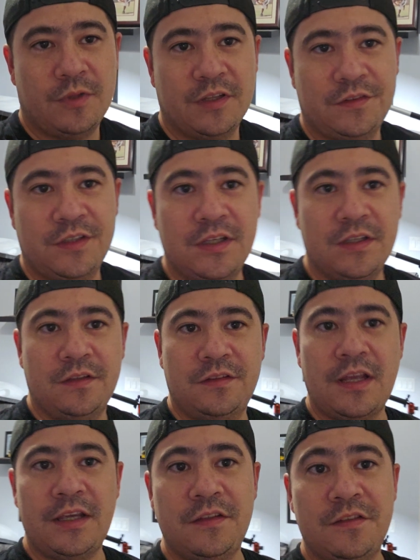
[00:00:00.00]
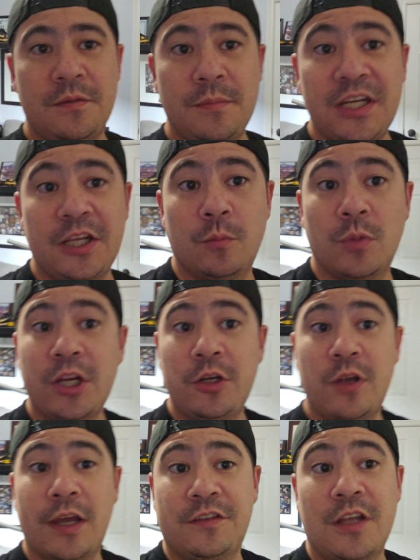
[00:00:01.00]
This is AZ Media bringing you
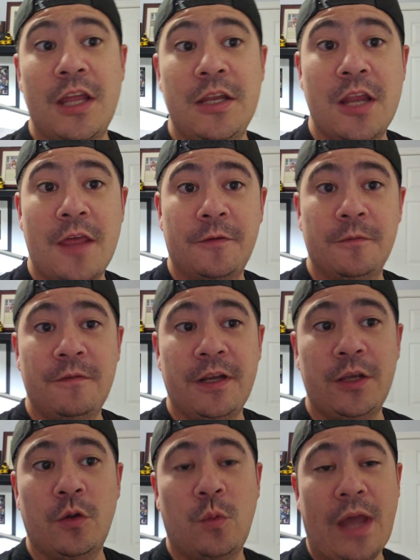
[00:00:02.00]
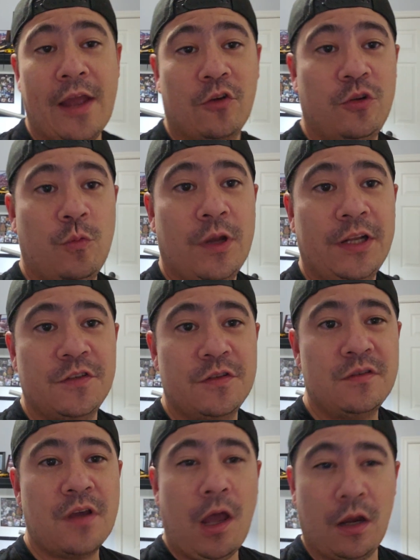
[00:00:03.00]
guys another video, actually wanting to
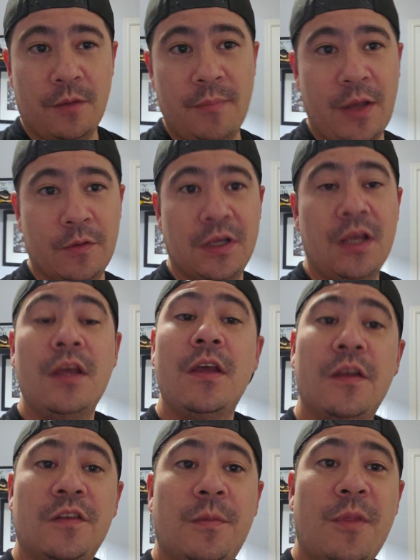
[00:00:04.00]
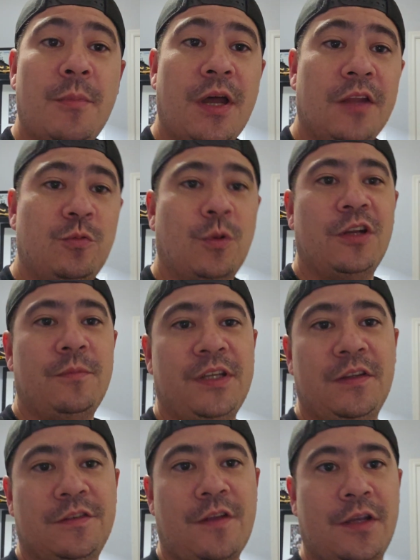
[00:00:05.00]
talk about some of the mods we're going to be
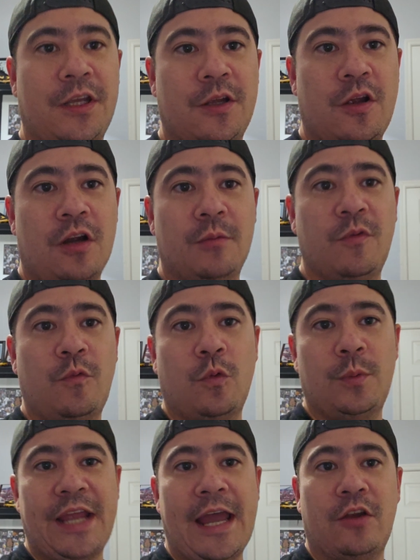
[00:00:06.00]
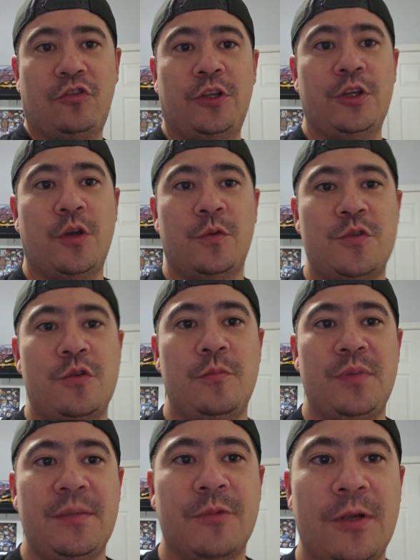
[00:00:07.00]
installing on the car before we actually go to Beamer